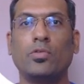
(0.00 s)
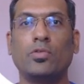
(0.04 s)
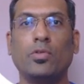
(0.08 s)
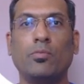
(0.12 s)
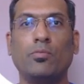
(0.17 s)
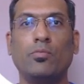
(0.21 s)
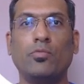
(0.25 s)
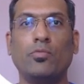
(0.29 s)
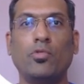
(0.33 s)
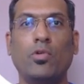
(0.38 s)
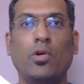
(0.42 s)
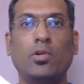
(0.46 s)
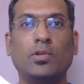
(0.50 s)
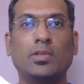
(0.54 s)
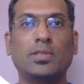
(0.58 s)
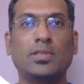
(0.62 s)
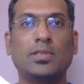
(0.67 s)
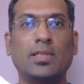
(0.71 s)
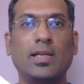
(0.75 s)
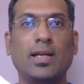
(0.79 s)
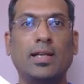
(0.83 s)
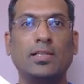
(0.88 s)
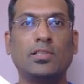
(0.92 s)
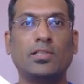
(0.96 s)
So MUON
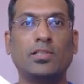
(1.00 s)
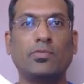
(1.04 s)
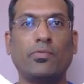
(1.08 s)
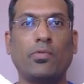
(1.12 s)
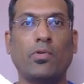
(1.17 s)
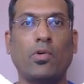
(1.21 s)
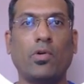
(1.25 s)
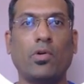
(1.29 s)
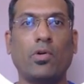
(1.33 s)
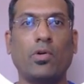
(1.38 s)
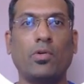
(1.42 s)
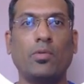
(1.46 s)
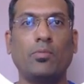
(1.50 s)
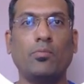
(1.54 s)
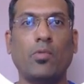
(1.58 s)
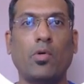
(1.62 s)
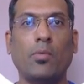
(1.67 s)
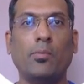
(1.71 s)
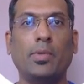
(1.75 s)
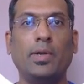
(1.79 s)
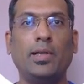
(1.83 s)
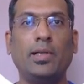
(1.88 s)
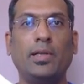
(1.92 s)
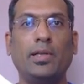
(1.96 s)
stands for
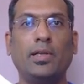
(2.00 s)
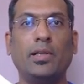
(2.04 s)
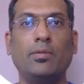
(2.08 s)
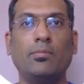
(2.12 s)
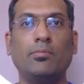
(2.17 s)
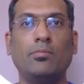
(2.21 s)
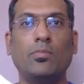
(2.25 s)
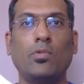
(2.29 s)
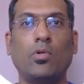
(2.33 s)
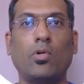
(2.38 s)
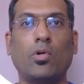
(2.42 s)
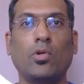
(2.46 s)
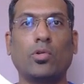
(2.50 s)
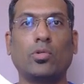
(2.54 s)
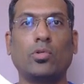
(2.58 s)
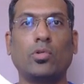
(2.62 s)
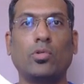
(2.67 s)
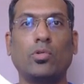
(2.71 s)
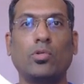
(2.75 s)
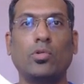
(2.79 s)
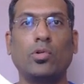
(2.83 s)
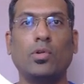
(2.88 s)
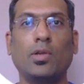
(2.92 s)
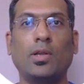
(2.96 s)
Momentum
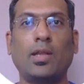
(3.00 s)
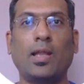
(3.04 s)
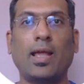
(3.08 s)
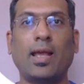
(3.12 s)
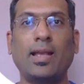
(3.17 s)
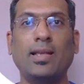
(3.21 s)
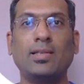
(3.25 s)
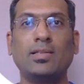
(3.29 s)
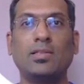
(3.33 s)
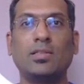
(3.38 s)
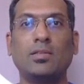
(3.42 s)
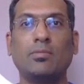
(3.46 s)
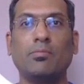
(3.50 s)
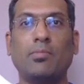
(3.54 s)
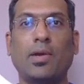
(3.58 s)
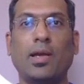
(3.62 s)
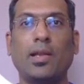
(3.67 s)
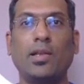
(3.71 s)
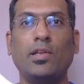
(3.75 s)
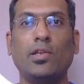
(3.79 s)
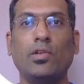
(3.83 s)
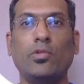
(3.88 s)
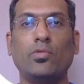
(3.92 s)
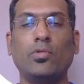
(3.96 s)
Orthogonalized
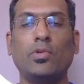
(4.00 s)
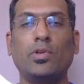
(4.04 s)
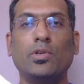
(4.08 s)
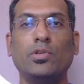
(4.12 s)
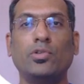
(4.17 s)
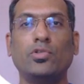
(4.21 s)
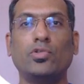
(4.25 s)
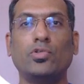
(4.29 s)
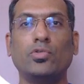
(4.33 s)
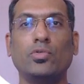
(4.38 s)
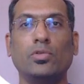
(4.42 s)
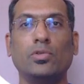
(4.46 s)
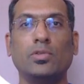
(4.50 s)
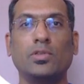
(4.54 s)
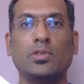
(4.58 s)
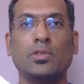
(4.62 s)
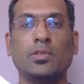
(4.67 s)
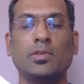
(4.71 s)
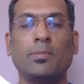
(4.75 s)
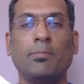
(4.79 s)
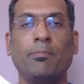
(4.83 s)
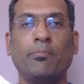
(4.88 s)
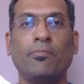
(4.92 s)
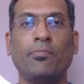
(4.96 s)
by Newton
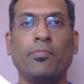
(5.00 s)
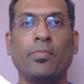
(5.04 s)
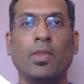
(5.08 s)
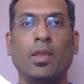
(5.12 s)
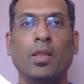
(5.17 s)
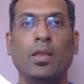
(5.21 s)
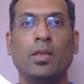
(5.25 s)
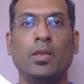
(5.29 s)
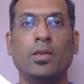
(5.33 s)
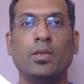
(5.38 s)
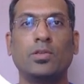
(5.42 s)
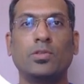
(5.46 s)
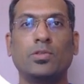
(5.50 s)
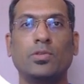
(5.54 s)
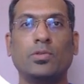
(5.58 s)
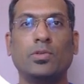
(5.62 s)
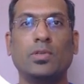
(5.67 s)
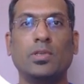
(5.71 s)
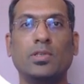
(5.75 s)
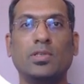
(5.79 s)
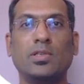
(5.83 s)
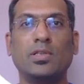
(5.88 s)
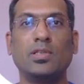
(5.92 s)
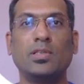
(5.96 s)
Schulz. So
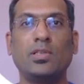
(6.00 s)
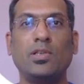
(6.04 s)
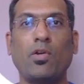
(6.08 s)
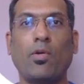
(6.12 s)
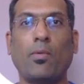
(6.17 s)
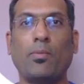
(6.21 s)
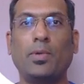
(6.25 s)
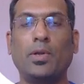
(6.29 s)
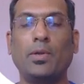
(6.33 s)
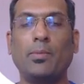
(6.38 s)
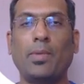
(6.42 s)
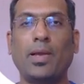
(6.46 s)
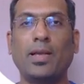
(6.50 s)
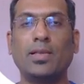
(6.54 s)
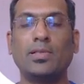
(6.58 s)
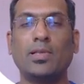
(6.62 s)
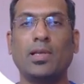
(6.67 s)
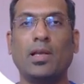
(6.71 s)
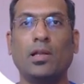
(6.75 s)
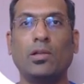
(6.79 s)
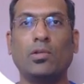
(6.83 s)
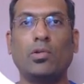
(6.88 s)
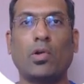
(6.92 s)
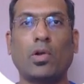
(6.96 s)
this is the
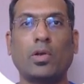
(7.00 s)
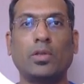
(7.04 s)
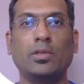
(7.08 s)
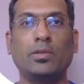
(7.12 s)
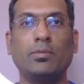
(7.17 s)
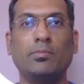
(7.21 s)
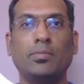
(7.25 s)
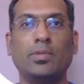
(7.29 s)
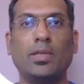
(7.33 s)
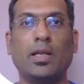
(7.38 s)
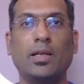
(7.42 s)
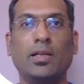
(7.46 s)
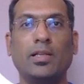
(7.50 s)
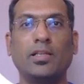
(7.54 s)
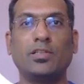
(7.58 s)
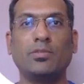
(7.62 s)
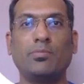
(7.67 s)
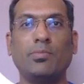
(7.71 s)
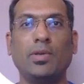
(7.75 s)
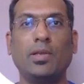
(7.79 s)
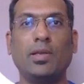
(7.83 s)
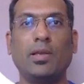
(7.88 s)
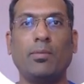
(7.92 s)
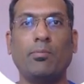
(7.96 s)
optimizer algorithm that
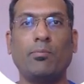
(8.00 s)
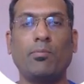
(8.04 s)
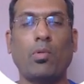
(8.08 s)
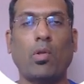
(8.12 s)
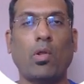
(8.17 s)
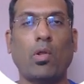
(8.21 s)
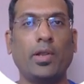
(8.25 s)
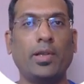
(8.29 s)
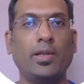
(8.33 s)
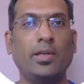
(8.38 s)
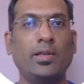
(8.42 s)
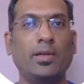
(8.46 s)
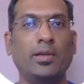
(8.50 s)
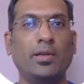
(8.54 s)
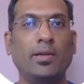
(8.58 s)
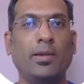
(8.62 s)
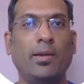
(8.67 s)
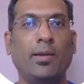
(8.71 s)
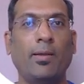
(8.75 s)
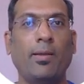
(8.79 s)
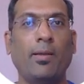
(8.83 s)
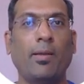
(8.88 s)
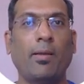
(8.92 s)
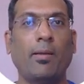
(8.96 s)
has been employed
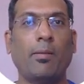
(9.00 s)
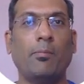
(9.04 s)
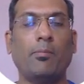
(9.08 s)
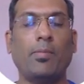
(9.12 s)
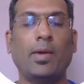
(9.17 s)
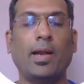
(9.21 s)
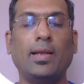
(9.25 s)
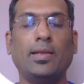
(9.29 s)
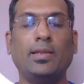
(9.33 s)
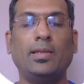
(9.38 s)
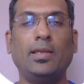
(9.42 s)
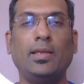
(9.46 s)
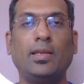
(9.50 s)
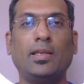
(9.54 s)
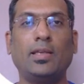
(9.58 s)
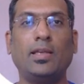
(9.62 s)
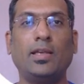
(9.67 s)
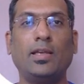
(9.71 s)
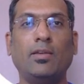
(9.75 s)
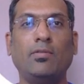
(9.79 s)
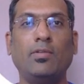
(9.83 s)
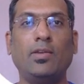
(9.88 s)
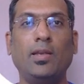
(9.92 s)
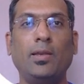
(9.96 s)
by the
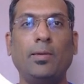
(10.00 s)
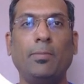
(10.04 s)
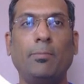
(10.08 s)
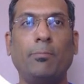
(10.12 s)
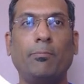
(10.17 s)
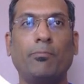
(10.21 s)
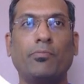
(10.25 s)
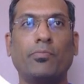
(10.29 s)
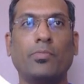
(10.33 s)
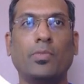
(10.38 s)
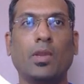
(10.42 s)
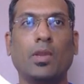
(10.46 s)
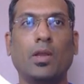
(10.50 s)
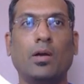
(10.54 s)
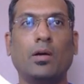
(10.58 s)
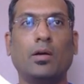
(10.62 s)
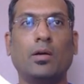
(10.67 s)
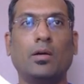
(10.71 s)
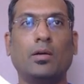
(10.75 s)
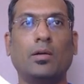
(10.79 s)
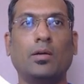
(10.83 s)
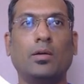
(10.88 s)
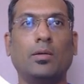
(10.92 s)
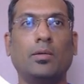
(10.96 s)
Kimi
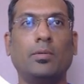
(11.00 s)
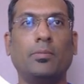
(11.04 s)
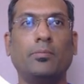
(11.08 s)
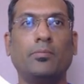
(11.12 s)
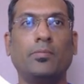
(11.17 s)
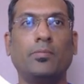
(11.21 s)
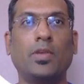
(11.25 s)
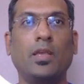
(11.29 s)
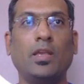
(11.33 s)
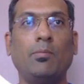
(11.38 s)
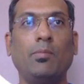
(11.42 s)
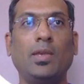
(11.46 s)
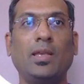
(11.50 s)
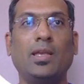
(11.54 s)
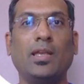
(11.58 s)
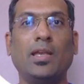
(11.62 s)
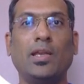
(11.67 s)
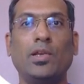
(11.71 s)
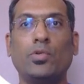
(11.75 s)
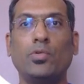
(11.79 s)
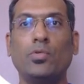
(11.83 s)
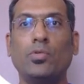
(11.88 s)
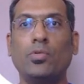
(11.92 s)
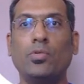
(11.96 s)

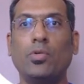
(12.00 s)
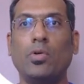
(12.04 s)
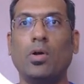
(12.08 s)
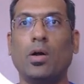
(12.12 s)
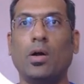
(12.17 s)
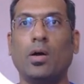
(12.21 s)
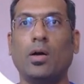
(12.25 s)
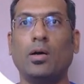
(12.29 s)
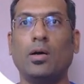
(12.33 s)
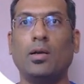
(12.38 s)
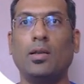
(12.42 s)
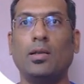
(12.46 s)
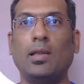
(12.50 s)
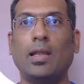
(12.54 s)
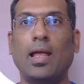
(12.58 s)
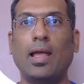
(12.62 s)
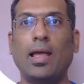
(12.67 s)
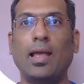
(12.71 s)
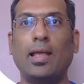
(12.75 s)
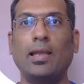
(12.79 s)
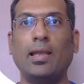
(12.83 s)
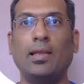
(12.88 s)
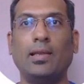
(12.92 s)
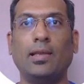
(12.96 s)
K2
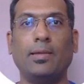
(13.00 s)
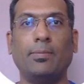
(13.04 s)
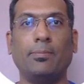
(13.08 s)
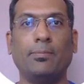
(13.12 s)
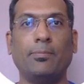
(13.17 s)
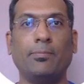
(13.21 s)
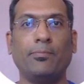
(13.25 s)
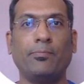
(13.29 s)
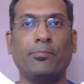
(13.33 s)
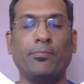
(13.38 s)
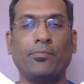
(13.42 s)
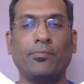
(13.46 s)
LLM.